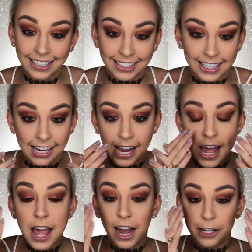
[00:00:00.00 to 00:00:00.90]
because like
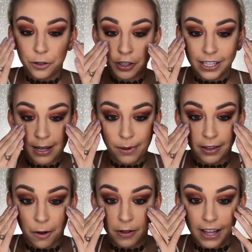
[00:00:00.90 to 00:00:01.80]
I usually keep my
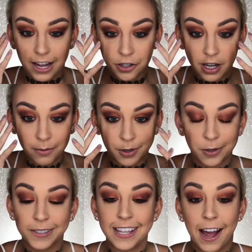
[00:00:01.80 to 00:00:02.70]
lower lash line more
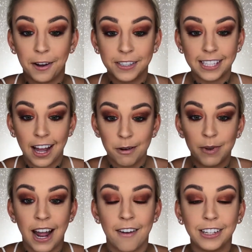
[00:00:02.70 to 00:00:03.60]
towards the outside,
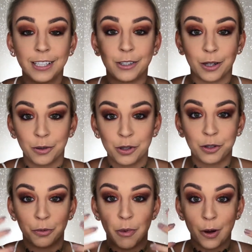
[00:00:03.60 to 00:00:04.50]
but having it so
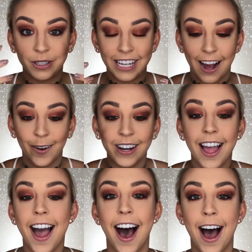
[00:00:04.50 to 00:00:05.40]
smoked
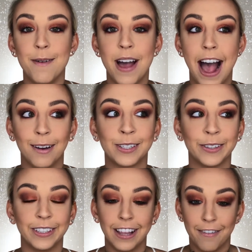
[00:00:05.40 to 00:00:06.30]
out, I'm
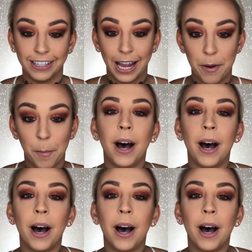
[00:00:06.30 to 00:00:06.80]
absolutely loving it.